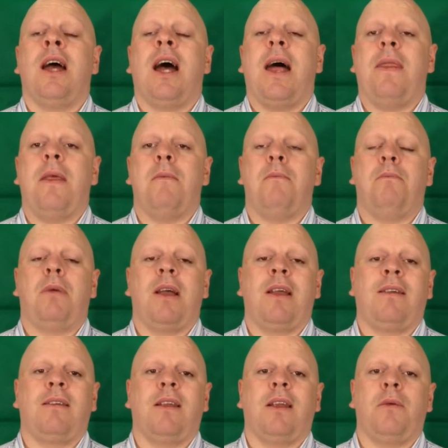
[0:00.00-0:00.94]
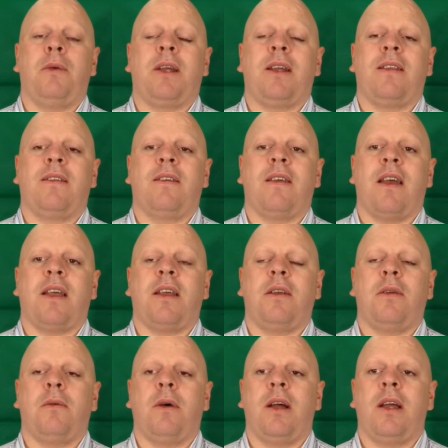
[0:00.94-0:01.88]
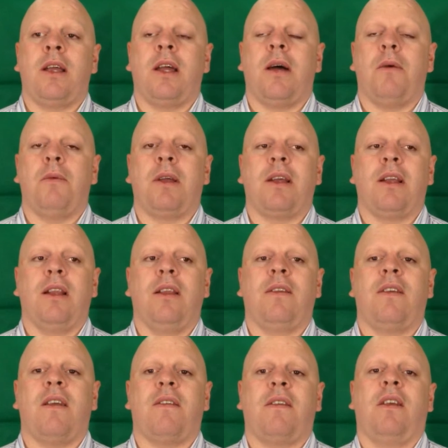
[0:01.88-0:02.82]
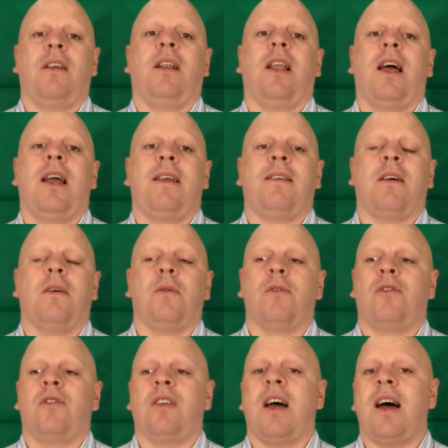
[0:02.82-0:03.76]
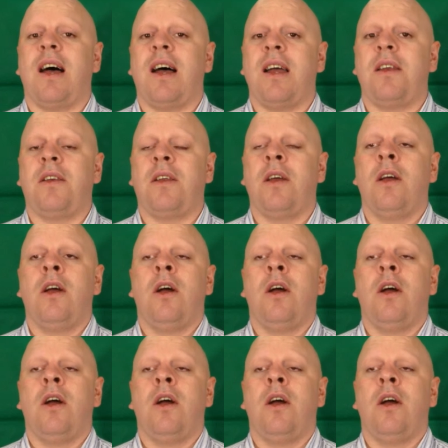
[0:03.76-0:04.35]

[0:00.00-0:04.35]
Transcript: and then basically we can take it away and we can set it alight outside,